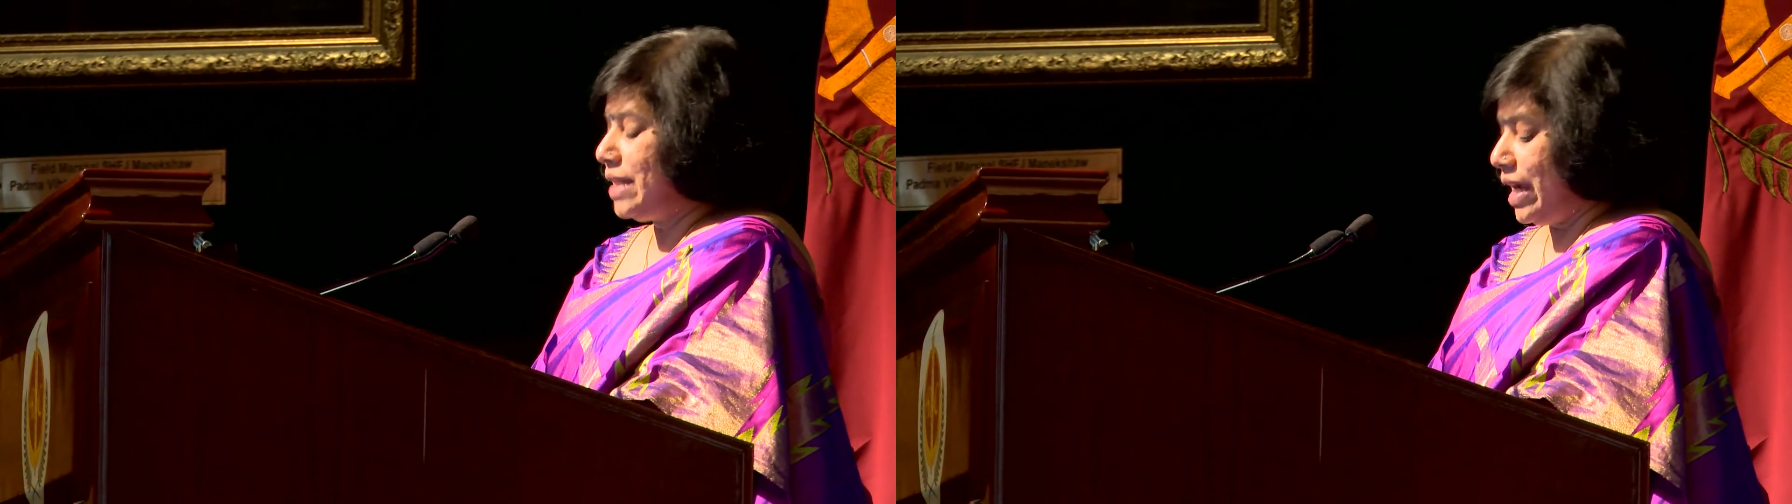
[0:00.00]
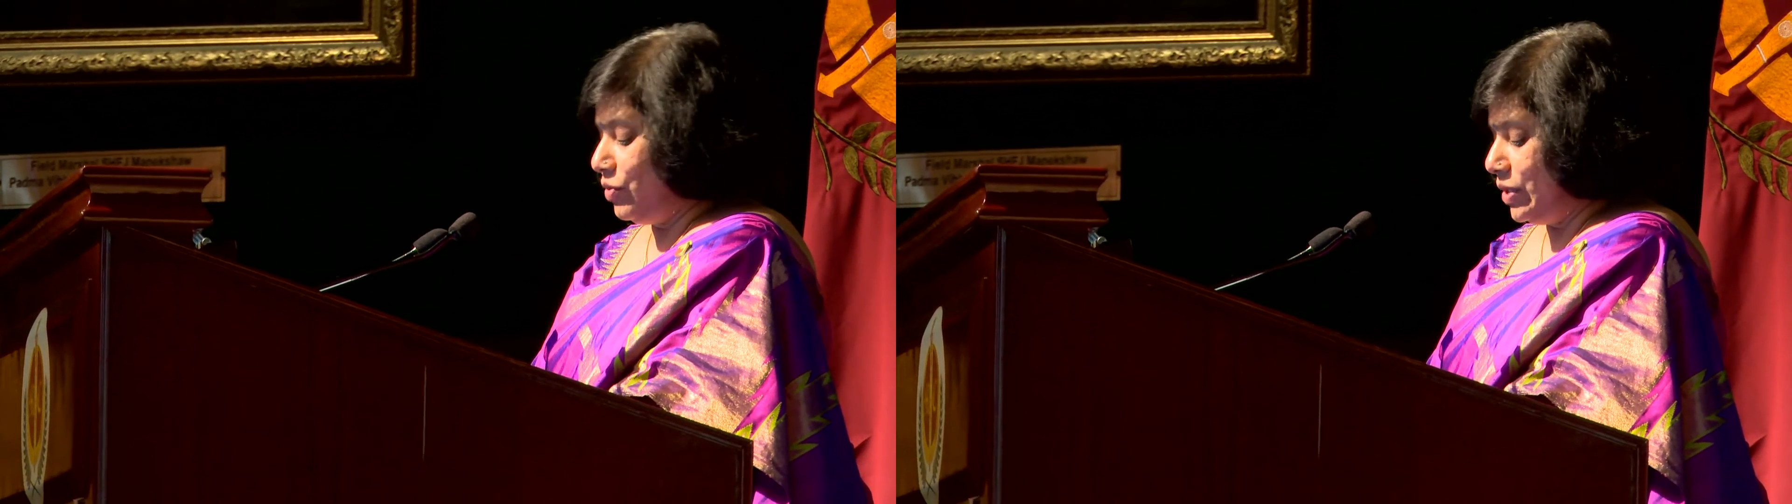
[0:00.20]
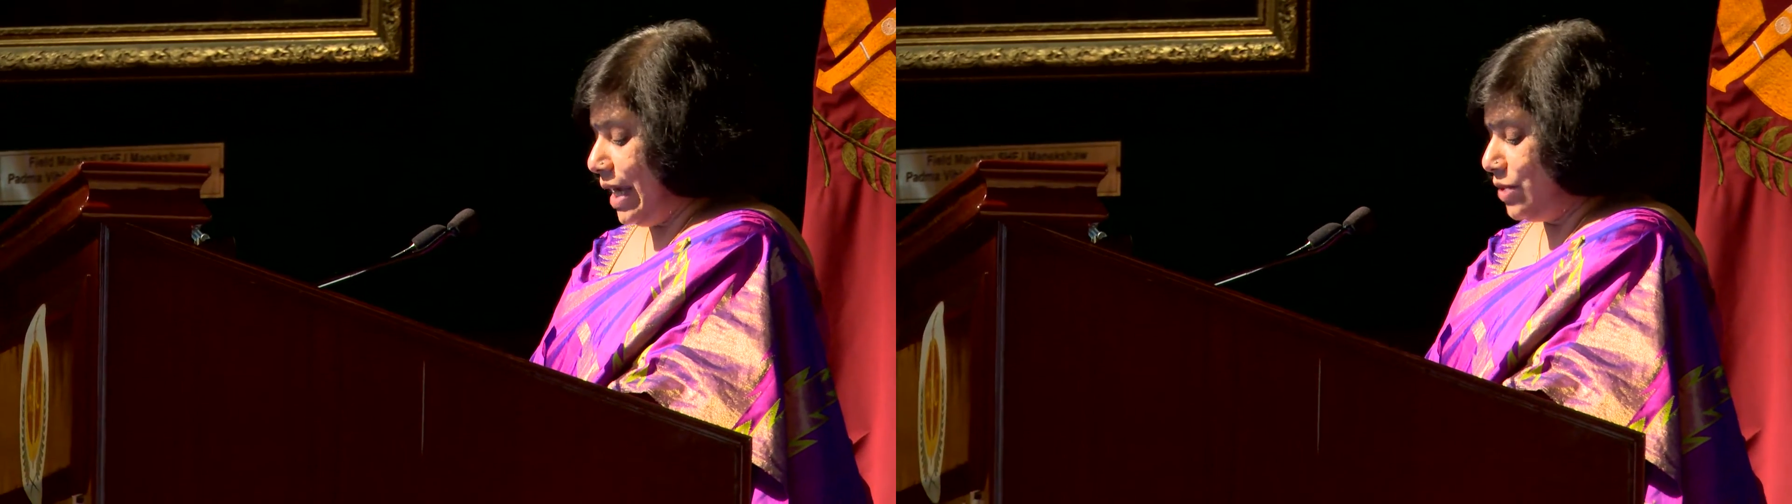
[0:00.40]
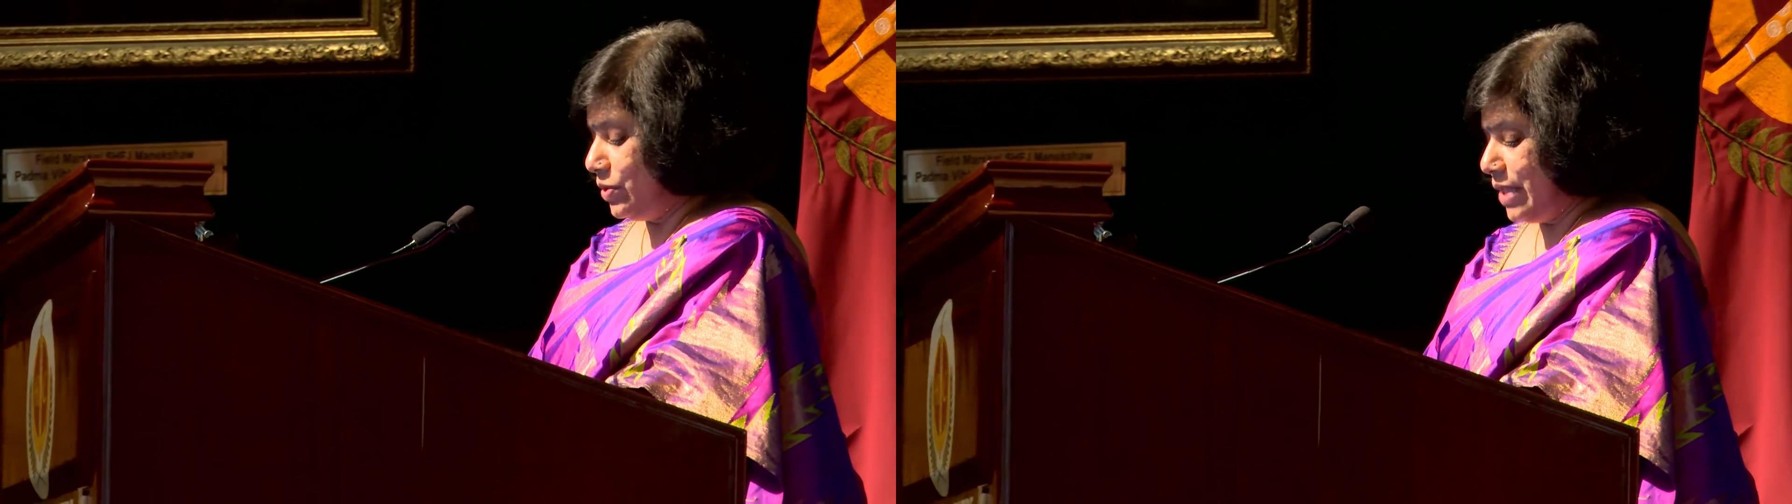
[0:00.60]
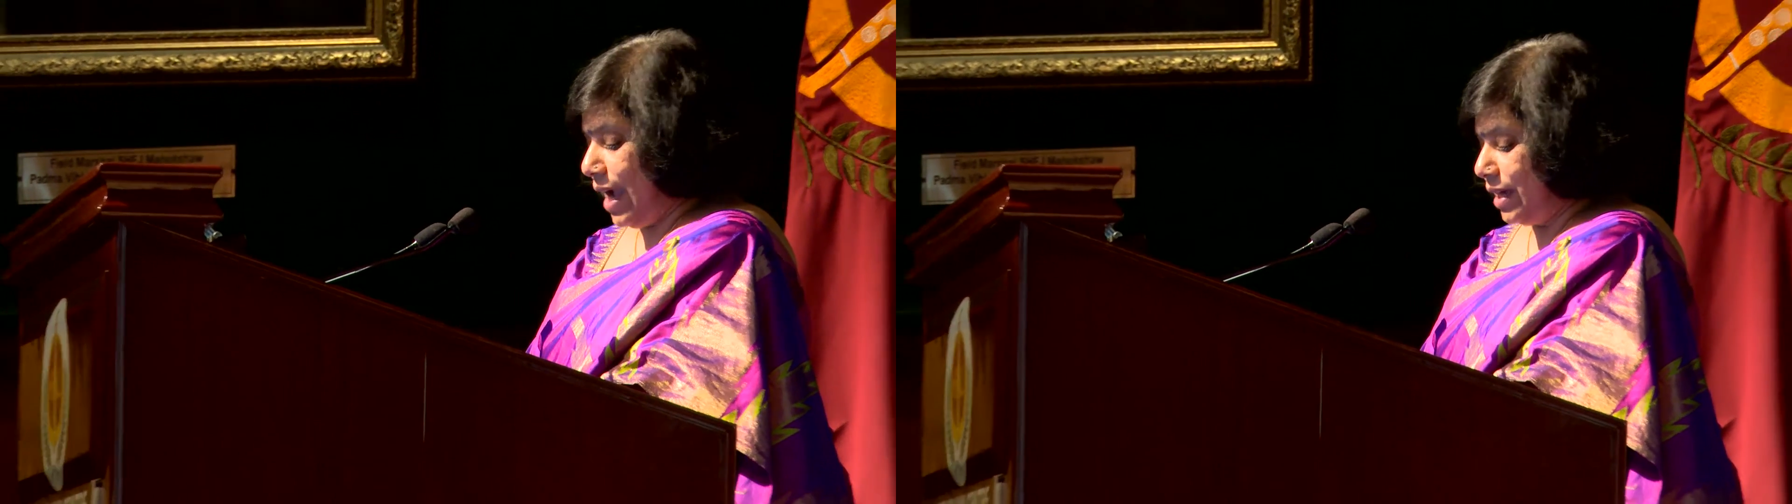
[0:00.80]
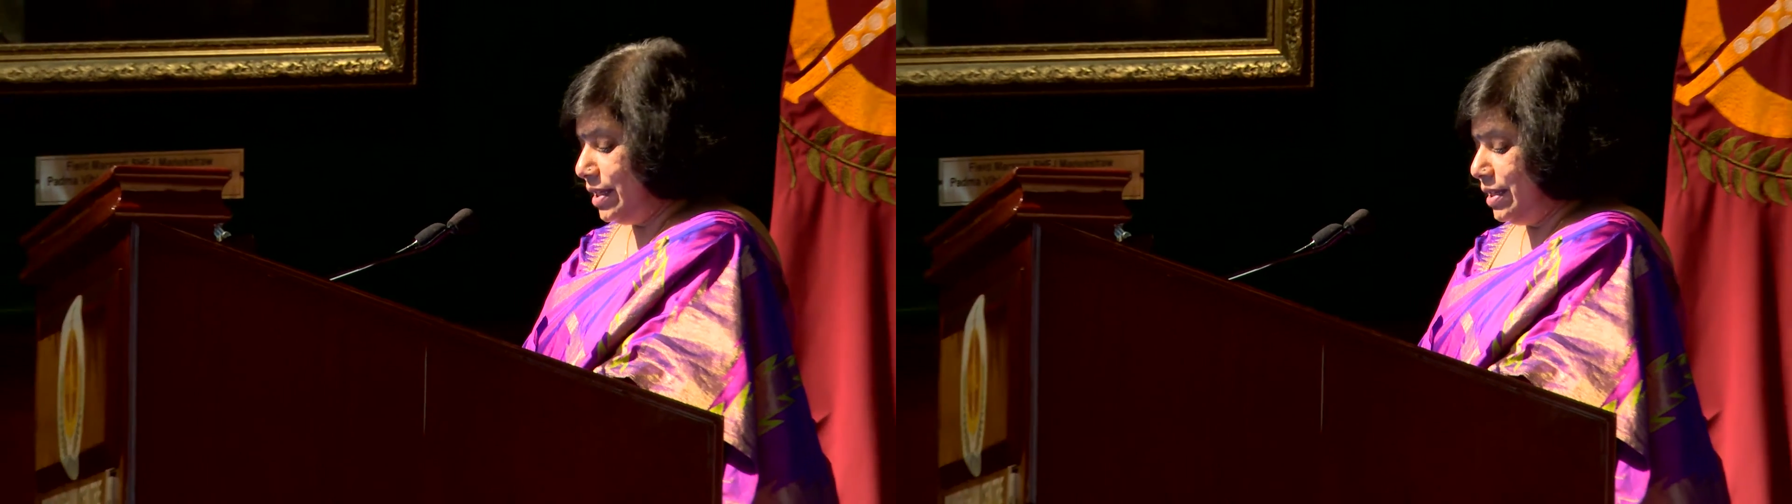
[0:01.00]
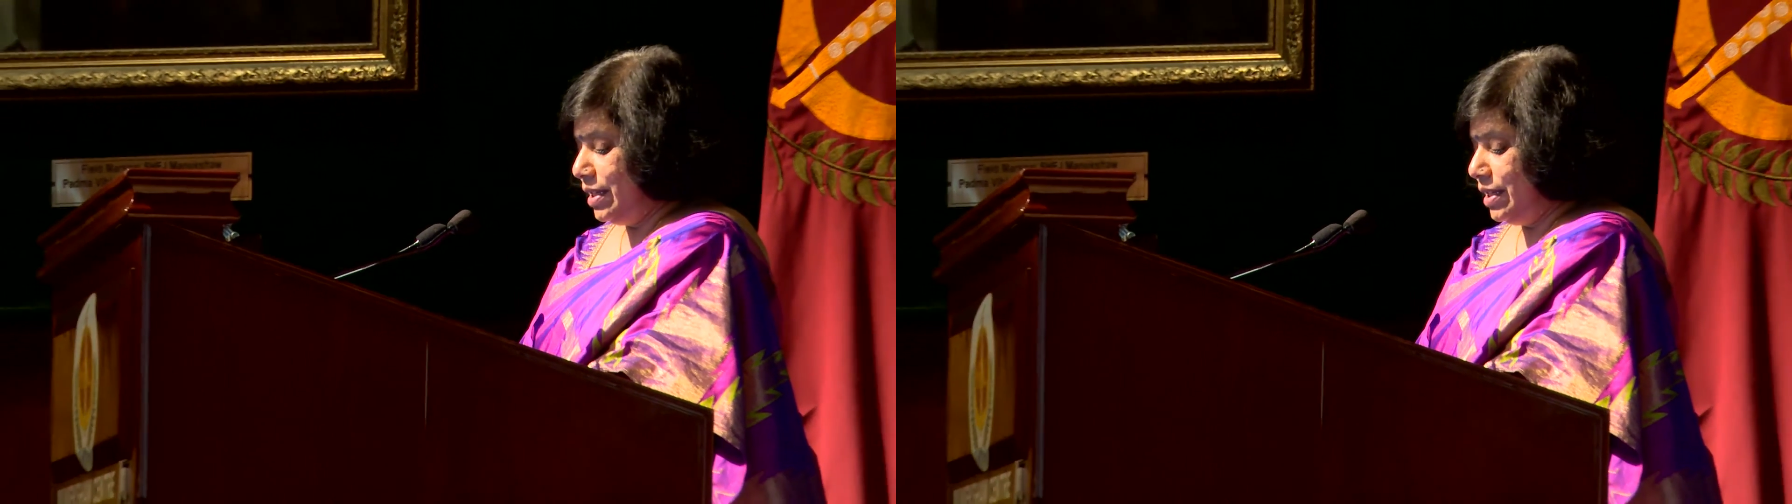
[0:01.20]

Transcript: I would like to thank